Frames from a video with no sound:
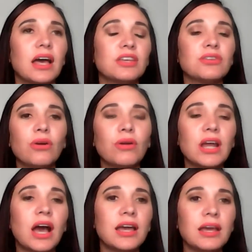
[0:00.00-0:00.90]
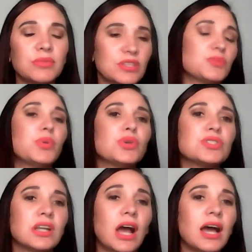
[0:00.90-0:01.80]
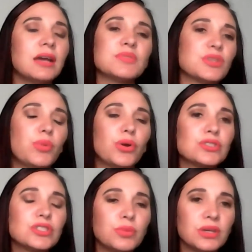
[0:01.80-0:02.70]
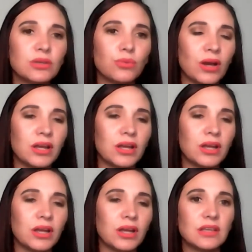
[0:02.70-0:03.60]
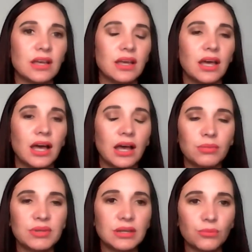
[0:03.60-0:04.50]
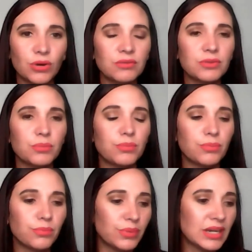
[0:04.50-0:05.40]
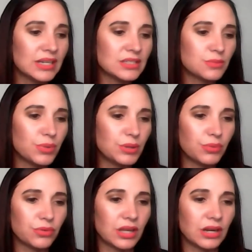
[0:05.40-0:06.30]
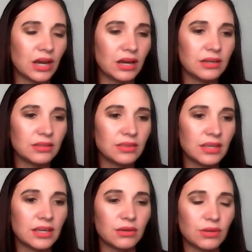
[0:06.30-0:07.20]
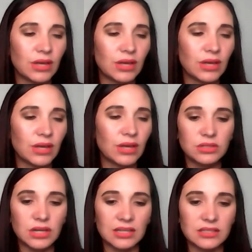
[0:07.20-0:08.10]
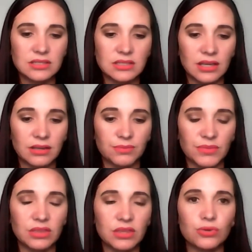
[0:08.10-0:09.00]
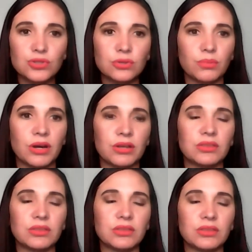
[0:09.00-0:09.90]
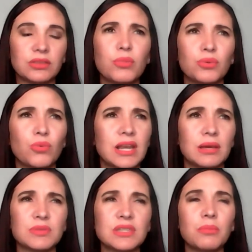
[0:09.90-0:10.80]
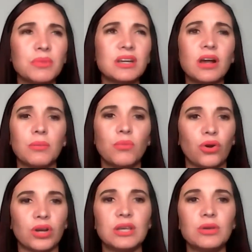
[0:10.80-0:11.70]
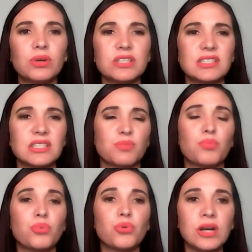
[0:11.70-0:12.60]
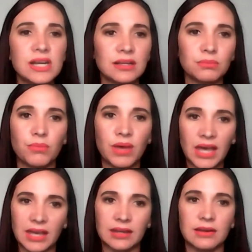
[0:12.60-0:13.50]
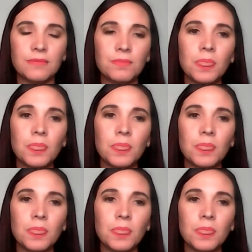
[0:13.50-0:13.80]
you know what, I am this person, I am supposed to be the one that has, I mean, one of the biggest people that I think have learned as a thing or two about that was Robin Williams. I mean, come on, he was this brilliant man,